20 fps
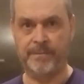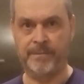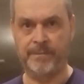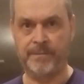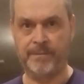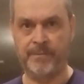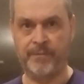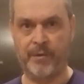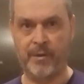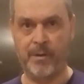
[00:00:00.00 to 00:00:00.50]

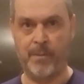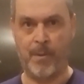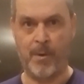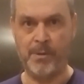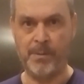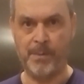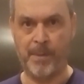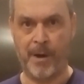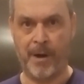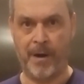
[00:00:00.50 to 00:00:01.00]
for the
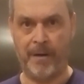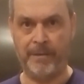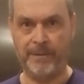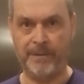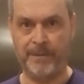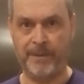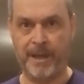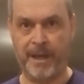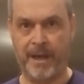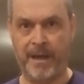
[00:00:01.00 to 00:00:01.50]
most part,
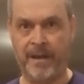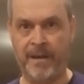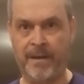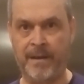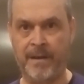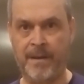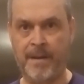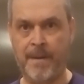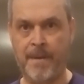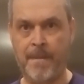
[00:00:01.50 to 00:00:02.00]
okay?
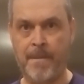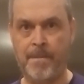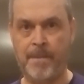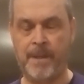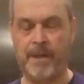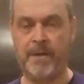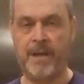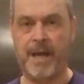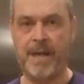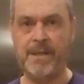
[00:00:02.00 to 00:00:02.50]

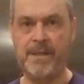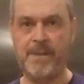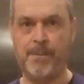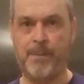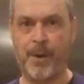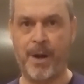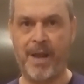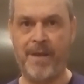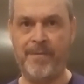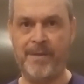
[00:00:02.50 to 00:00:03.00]
They're not as
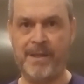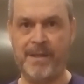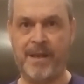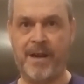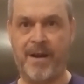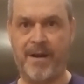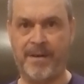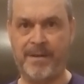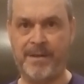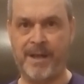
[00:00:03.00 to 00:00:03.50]
brave as they
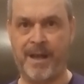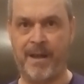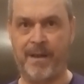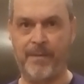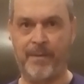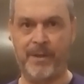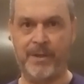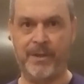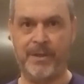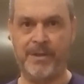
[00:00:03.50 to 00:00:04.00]
are in
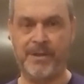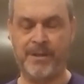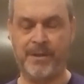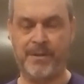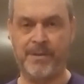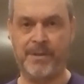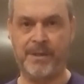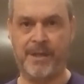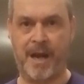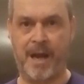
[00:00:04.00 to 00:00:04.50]
television,
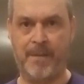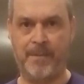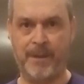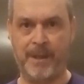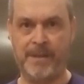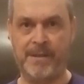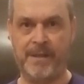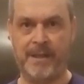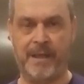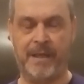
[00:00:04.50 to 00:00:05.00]
so stop
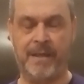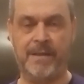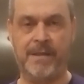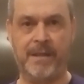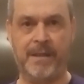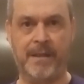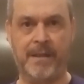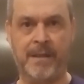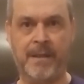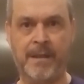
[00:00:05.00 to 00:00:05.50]
listening
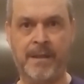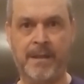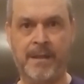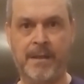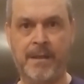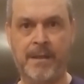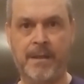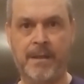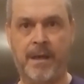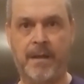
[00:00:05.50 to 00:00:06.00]
to
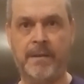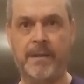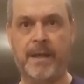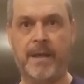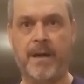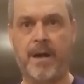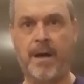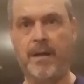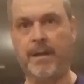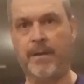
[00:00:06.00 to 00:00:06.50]
all
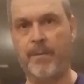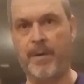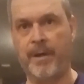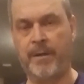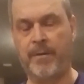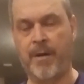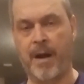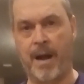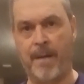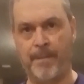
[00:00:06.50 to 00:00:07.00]
that
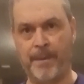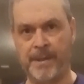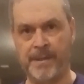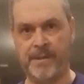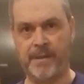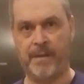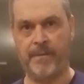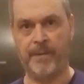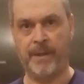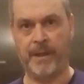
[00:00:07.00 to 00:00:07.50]
Hollywood crap and
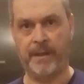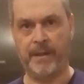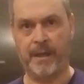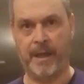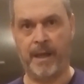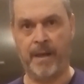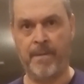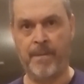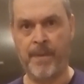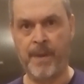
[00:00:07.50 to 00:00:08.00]
stuff like
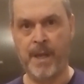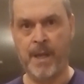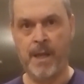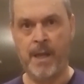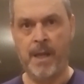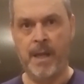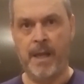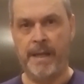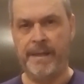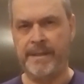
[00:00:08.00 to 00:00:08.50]
that.
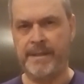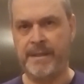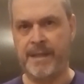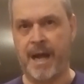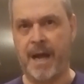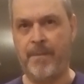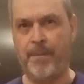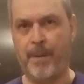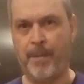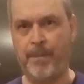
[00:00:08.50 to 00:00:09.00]
And
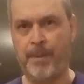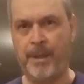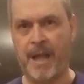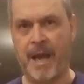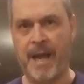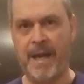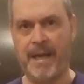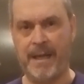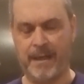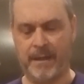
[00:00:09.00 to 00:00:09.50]
stop
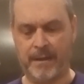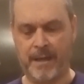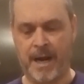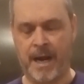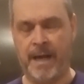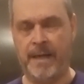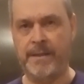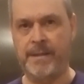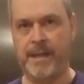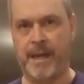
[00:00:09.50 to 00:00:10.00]
applying
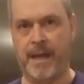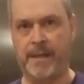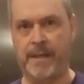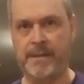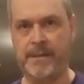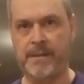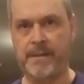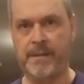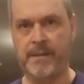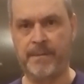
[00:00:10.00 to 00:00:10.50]

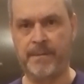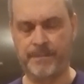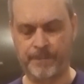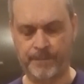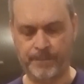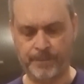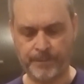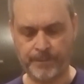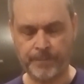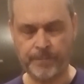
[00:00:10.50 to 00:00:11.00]
context
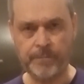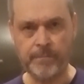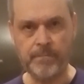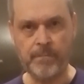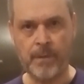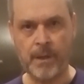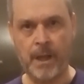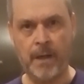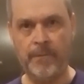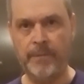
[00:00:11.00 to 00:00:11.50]

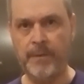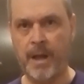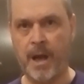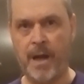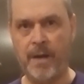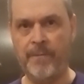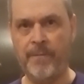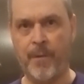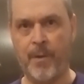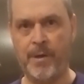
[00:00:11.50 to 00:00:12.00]
of
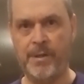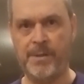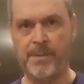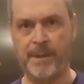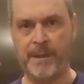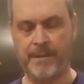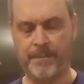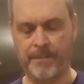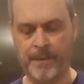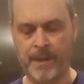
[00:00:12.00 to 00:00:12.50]
law
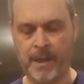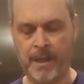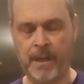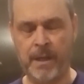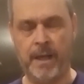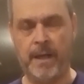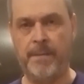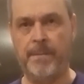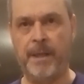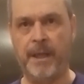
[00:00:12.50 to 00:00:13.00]
enforcement
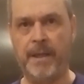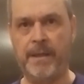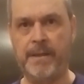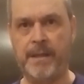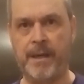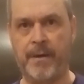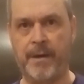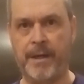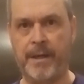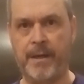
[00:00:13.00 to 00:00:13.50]
and
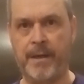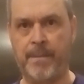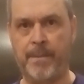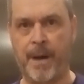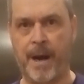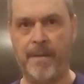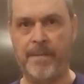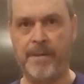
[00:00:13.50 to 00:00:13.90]
military to the private